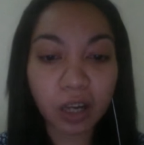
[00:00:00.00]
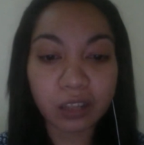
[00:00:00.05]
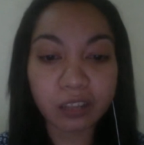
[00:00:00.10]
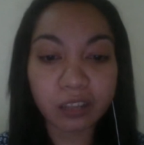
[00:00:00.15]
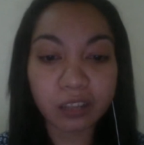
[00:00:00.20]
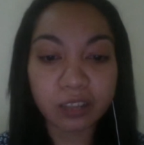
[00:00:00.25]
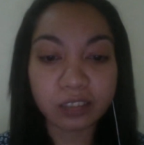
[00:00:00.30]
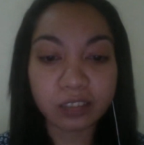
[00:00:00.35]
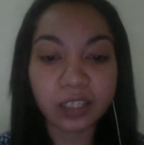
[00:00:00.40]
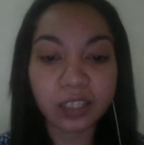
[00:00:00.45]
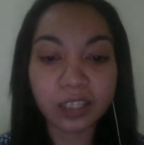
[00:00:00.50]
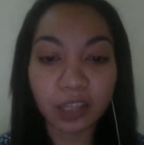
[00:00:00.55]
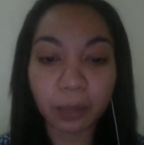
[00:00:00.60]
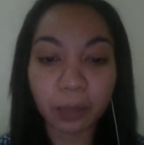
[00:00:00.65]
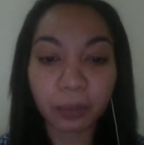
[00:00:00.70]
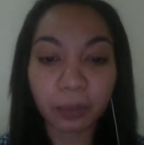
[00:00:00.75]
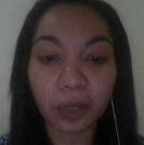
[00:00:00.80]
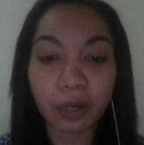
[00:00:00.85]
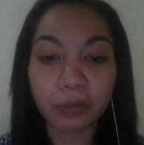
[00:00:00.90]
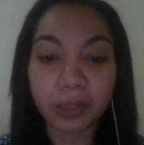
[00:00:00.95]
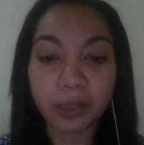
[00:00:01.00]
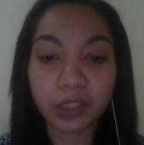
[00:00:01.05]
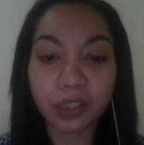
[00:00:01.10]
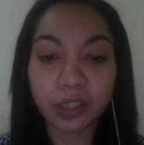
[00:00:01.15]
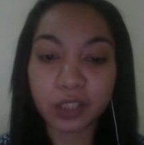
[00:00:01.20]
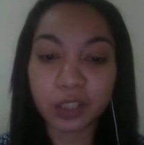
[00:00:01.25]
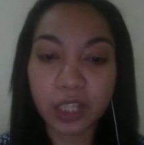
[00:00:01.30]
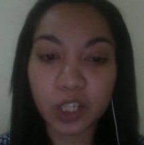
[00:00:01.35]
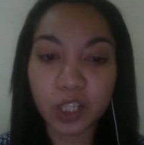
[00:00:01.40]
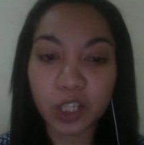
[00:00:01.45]
on this upcoming
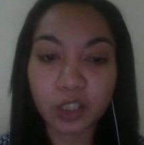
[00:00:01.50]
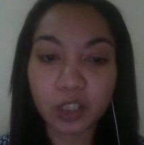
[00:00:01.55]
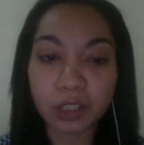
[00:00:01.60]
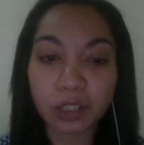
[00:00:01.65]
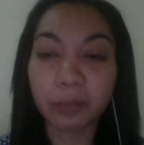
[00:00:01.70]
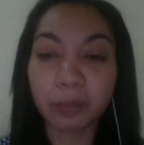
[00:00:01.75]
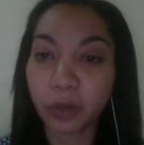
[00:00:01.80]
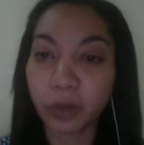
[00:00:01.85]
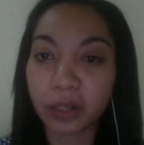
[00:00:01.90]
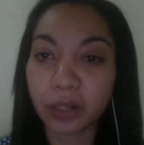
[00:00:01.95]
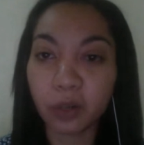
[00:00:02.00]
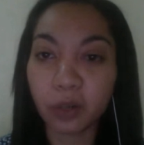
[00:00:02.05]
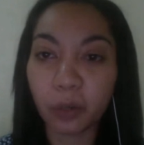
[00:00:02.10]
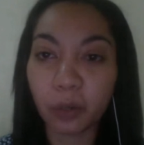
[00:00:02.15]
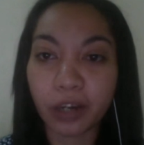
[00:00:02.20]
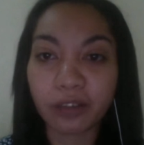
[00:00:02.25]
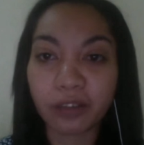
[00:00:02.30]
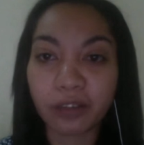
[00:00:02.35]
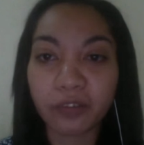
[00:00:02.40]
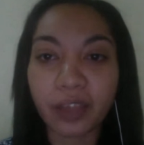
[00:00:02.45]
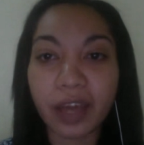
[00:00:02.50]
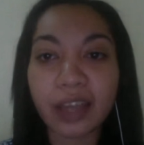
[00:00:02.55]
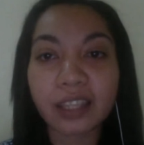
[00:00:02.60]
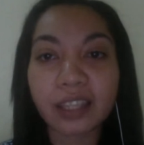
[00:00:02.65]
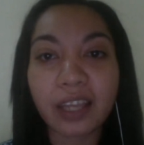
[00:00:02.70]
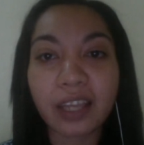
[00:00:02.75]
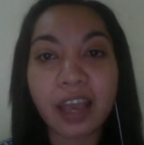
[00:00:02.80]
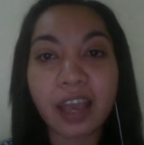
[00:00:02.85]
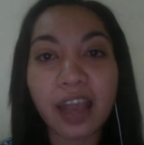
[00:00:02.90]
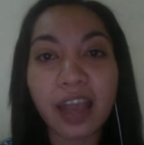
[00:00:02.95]
youth session, I'm already aware of
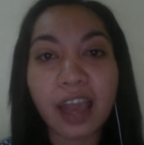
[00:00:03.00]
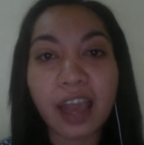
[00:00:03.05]
that.